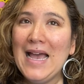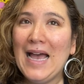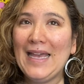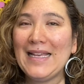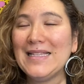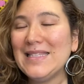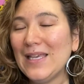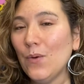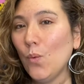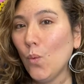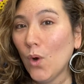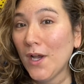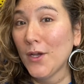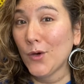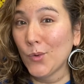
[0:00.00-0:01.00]
I can say,
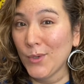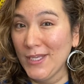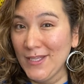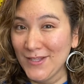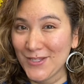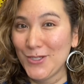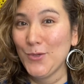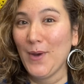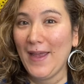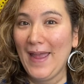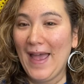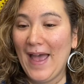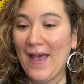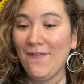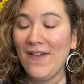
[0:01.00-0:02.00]
what greens do I
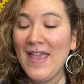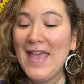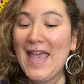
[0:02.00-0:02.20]
have,